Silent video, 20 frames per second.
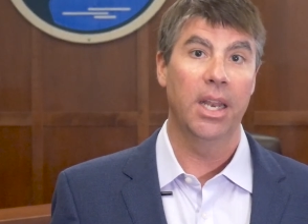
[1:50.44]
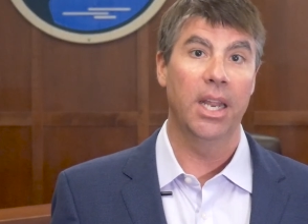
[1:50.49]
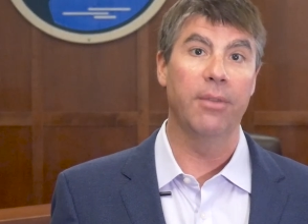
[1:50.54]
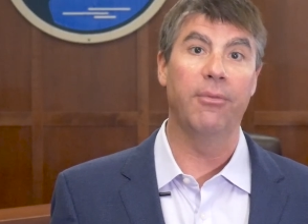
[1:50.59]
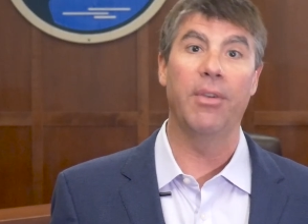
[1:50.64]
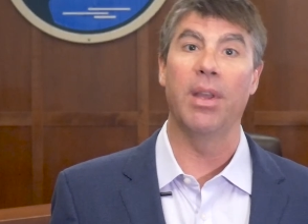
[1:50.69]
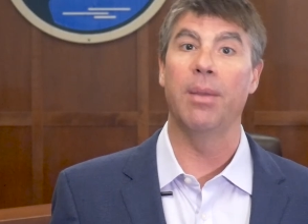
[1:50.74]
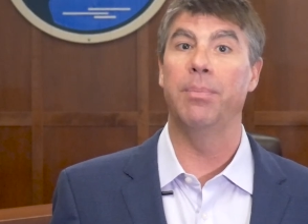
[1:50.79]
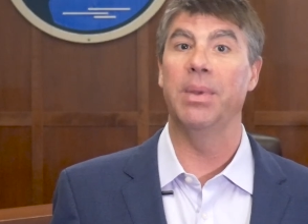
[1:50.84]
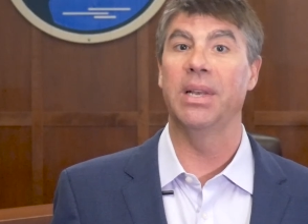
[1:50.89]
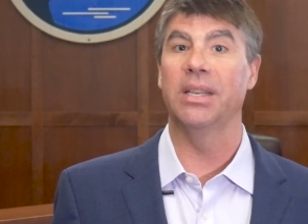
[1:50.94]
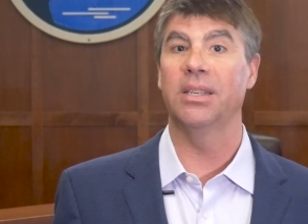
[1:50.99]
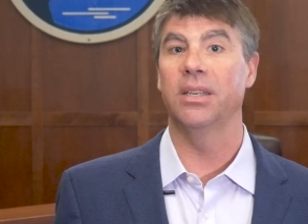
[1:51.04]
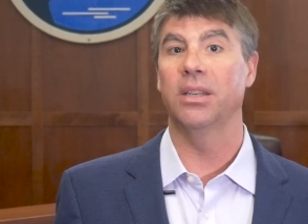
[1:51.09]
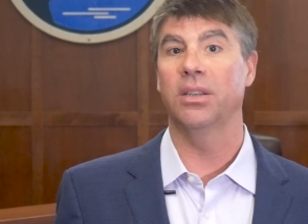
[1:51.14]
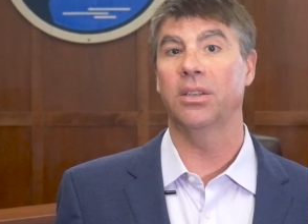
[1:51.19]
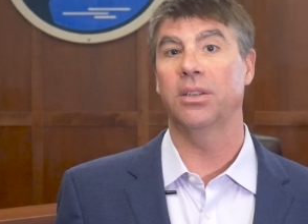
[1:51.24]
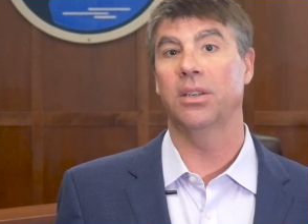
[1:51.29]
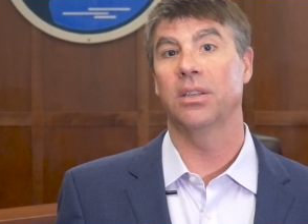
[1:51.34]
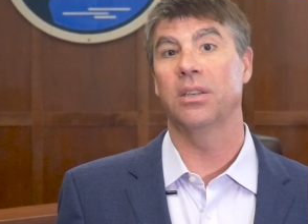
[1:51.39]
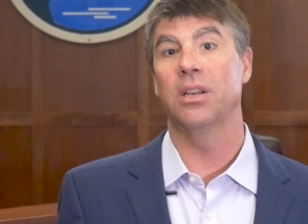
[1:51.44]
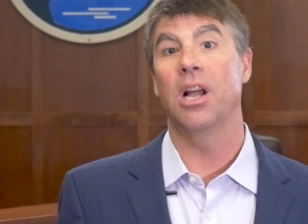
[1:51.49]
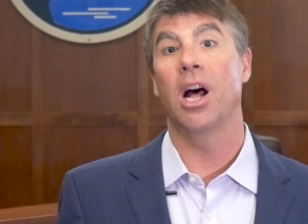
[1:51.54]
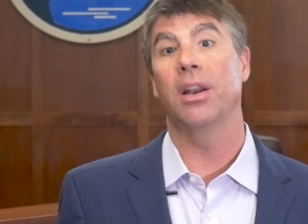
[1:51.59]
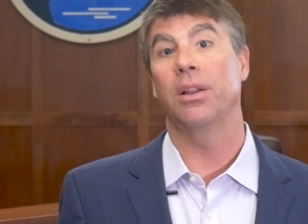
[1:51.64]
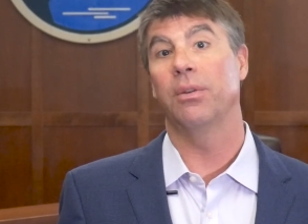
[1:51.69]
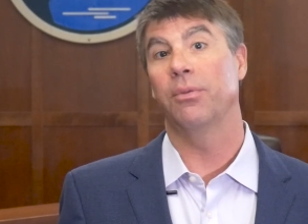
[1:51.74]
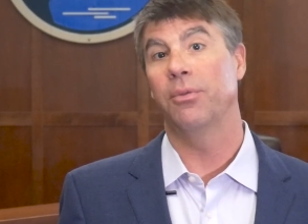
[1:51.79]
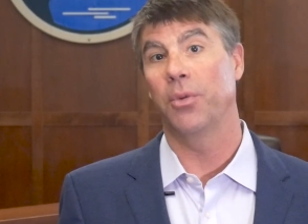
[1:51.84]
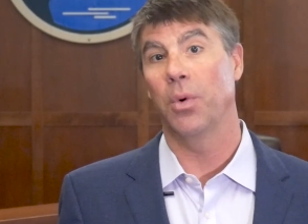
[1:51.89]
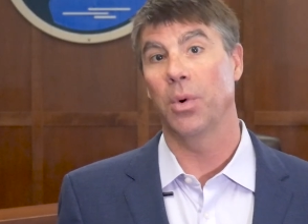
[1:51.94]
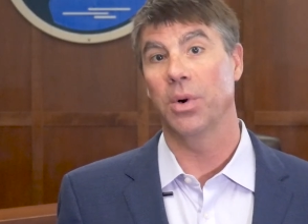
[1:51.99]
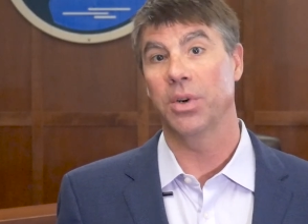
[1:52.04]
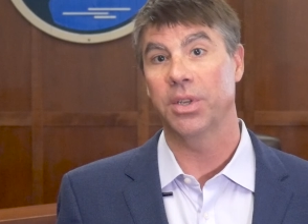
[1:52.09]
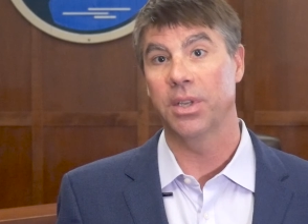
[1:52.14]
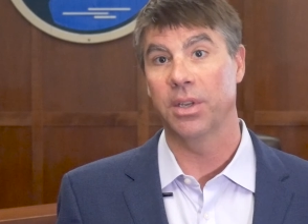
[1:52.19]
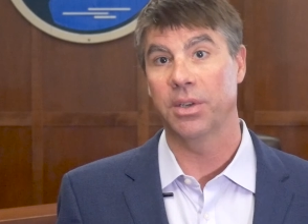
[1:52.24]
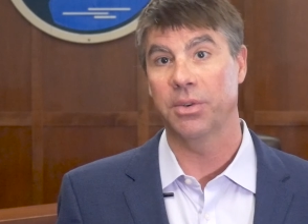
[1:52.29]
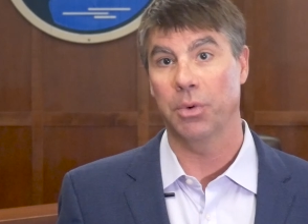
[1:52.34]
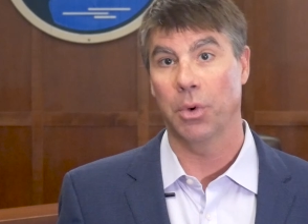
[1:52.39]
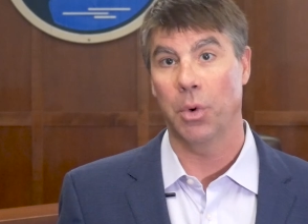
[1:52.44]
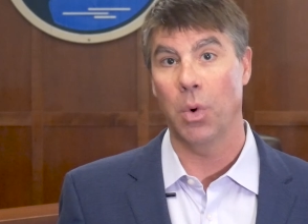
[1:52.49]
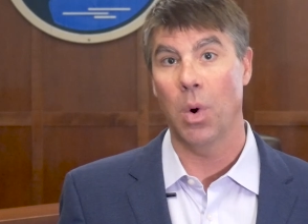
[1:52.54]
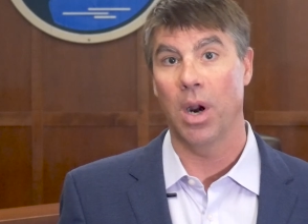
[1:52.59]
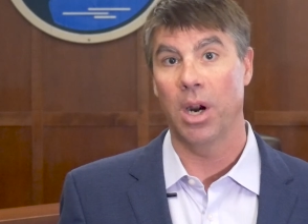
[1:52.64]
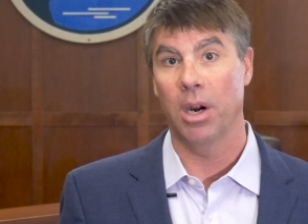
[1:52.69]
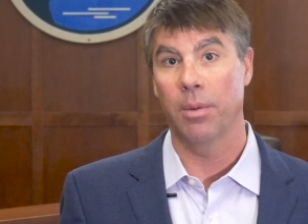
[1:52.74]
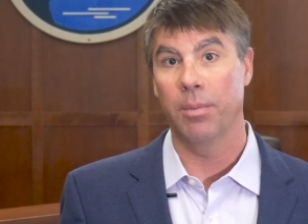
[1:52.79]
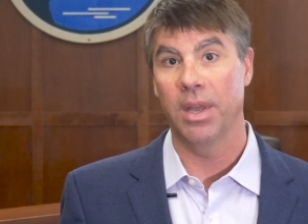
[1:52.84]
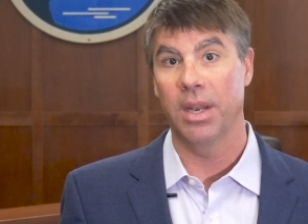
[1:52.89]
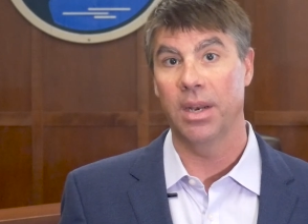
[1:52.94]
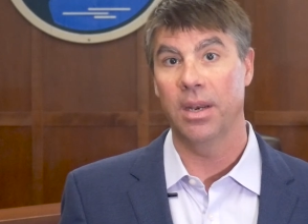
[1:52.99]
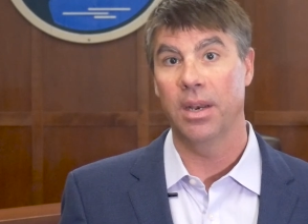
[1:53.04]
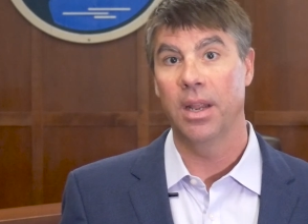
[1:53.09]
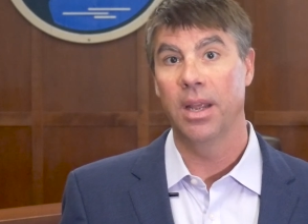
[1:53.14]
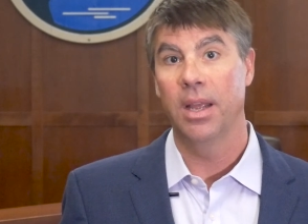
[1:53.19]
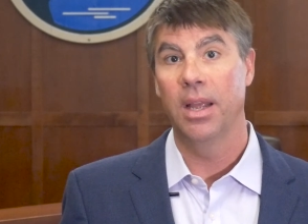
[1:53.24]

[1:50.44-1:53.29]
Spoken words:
If a business does not enforce this requirement,